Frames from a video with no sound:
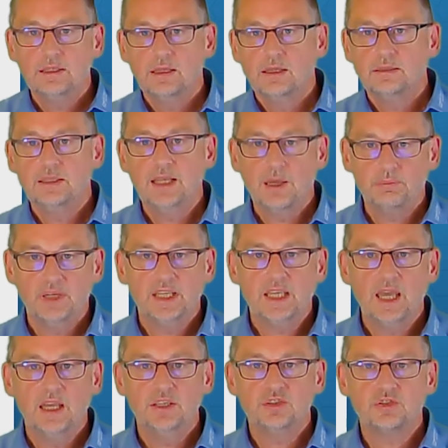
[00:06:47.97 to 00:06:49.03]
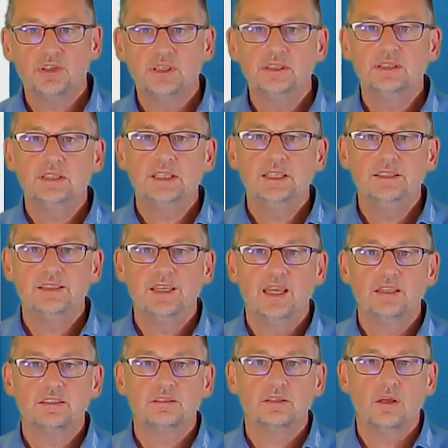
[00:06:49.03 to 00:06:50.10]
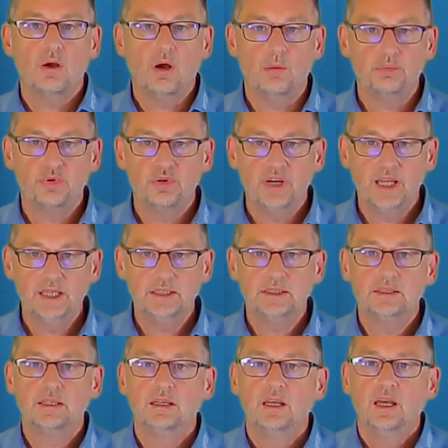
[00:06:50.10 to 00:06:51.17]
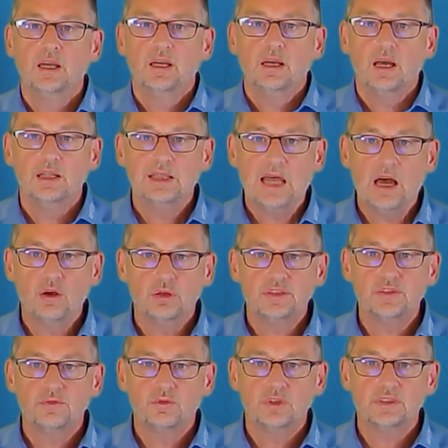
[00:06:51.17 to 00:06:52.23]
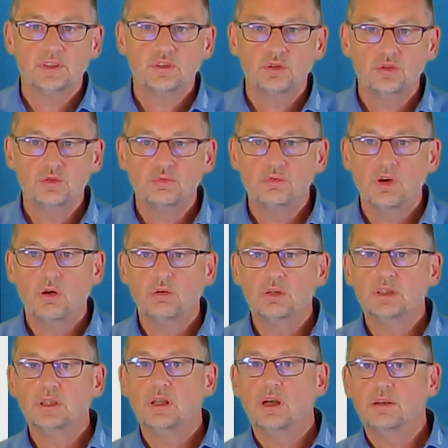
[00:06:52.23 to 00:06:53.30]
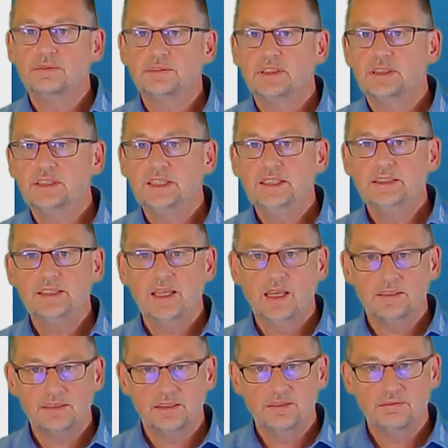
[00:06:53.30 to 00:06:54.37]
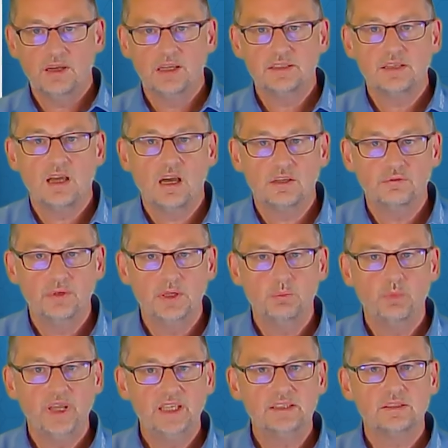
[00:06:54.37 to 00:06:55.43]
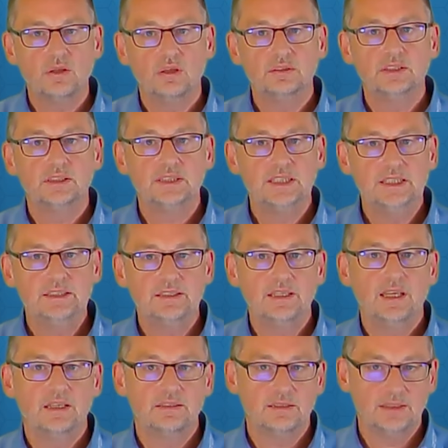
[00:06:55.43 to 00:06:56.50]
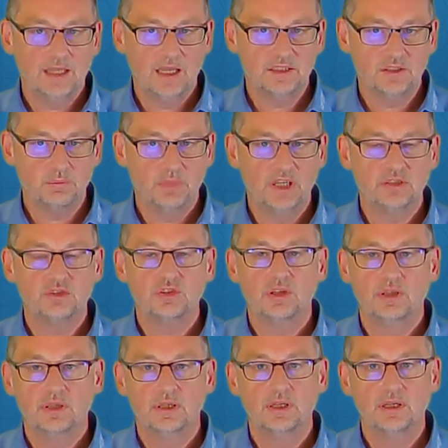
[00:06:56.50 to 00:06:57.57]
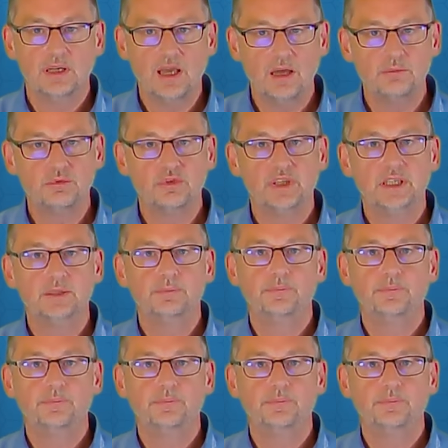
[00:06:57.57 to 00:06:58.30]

The application TCS Operate allows for the control of the TCS device hardware based on the TCS test bench library.